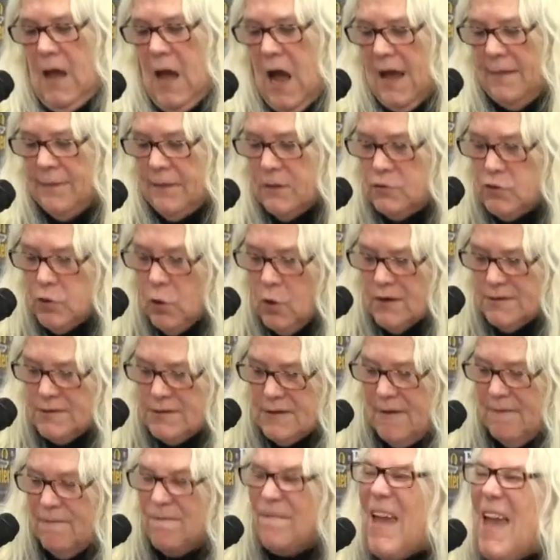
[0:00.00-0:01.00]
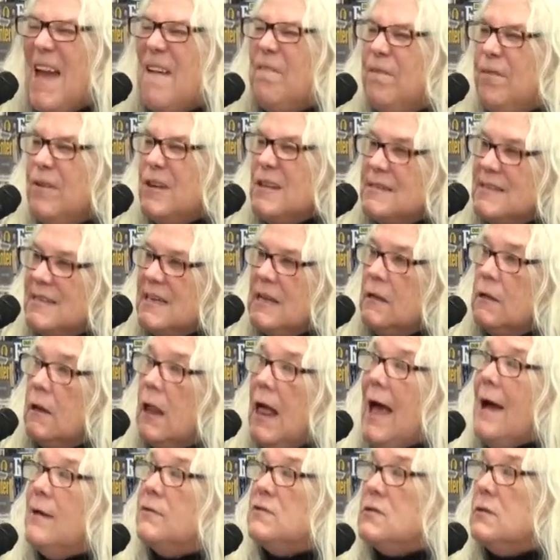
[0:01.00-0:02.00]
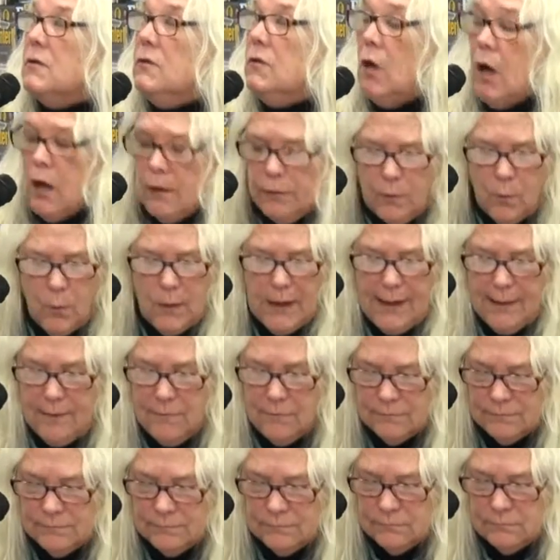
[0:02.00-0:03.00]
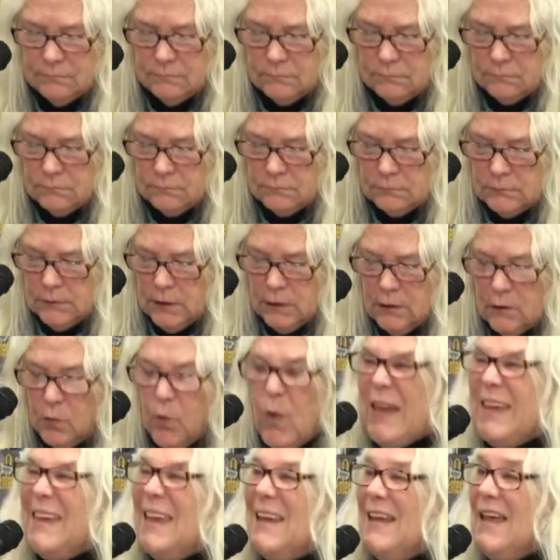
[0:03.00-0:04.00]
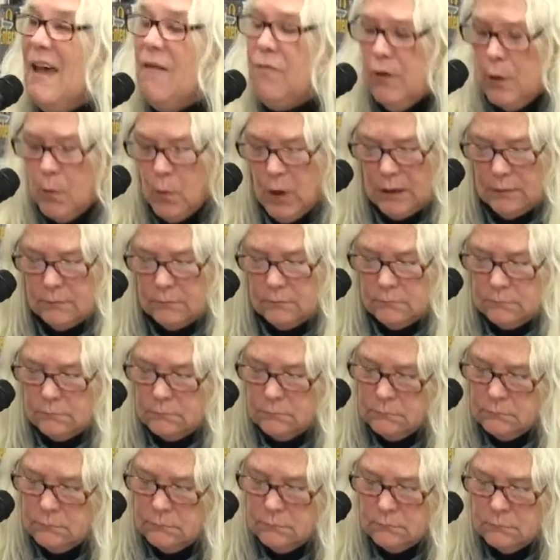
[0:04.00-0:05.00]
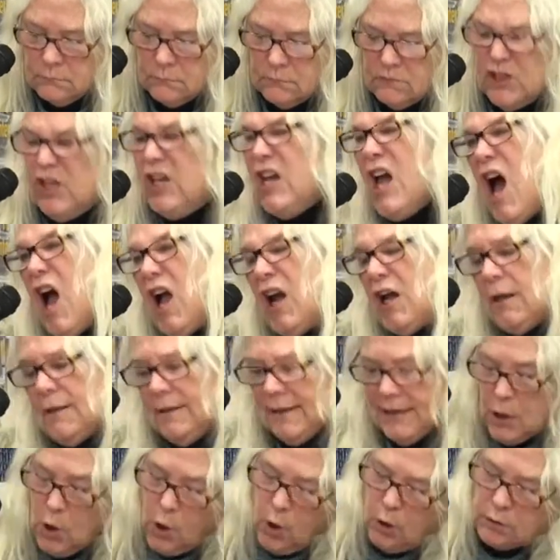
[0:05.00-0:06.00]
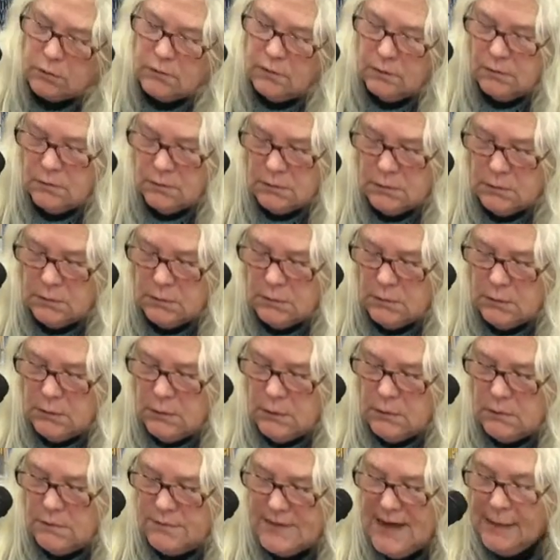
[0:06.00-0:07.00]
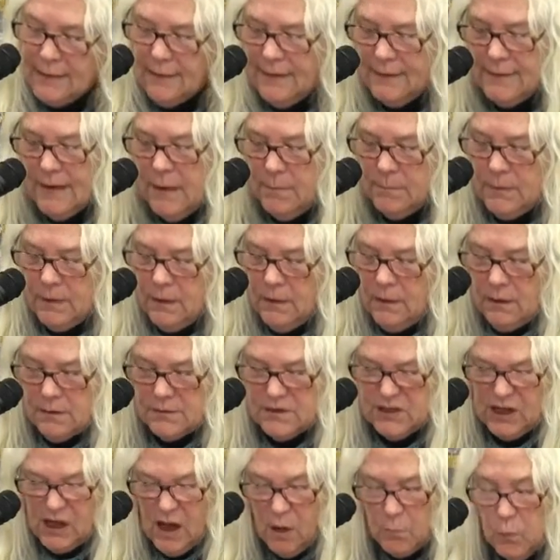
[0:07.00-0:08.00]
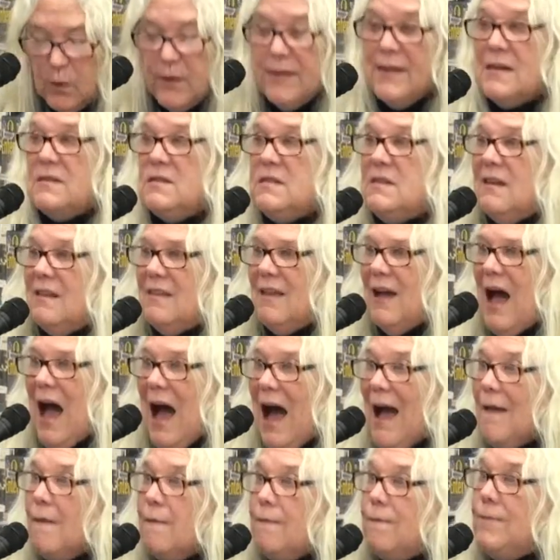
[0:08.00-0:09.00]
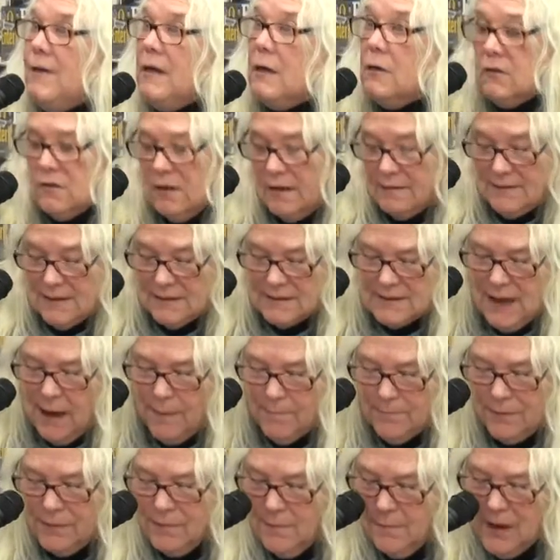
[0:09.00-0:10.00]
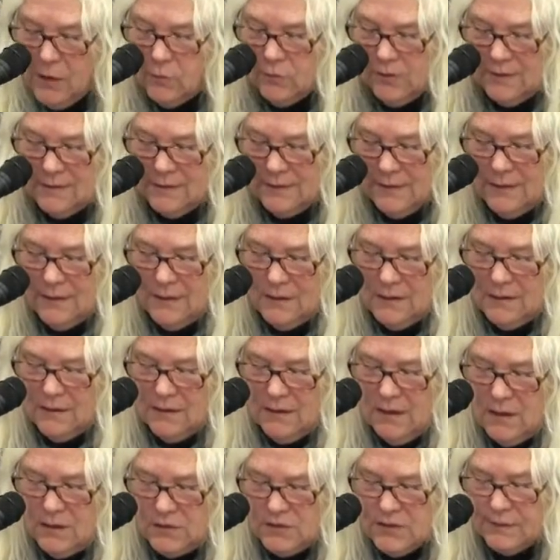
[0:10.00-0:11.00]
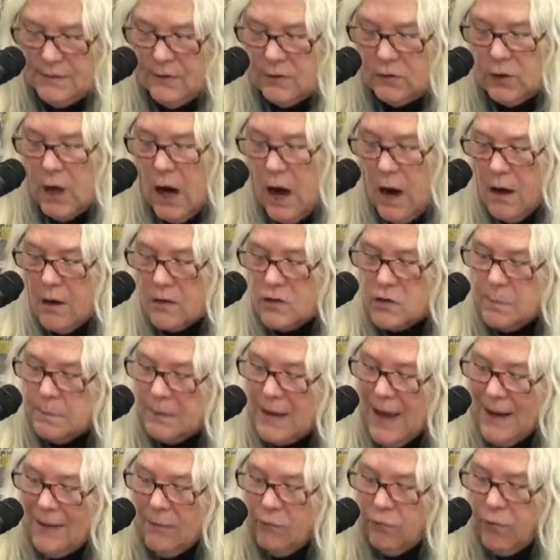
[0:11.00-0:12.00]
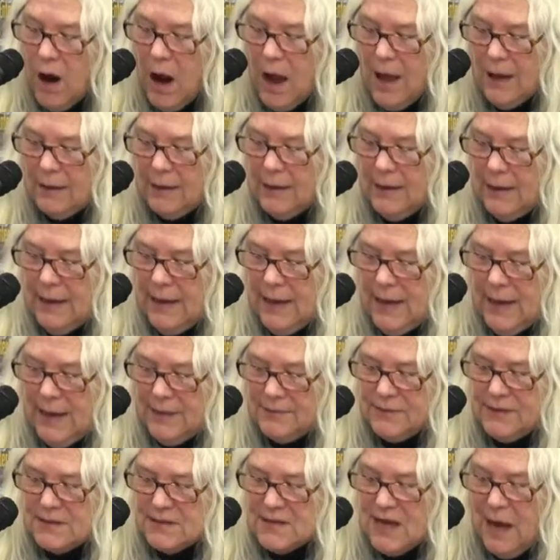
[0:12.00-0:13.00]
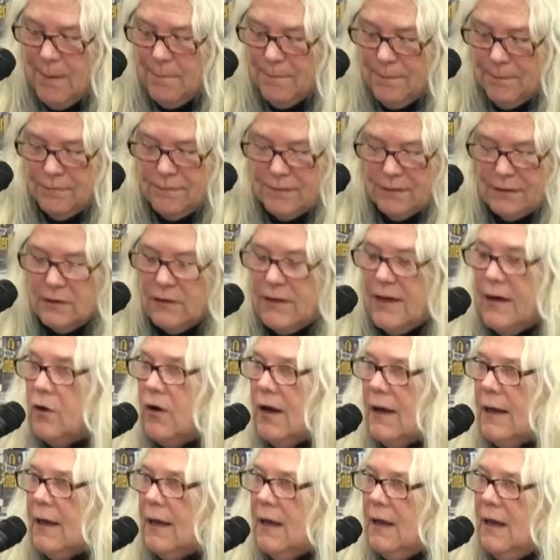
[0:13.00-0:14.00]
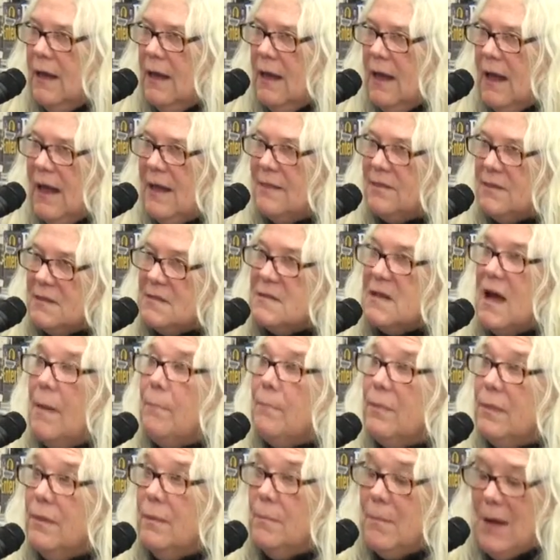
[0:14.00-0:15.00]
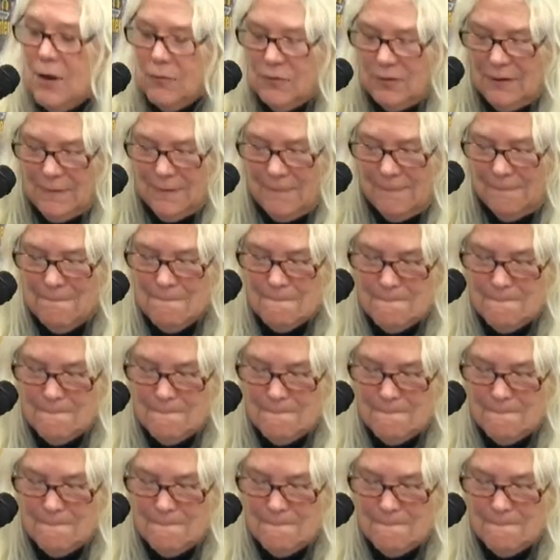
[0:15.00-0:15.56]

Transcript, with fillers: on the doors of every single house along the way, waking everyone, the young and the old, telling them to come with us to the high field at the top of the mountain, to the large black rock at the top of the clearing, at the top of the mountain.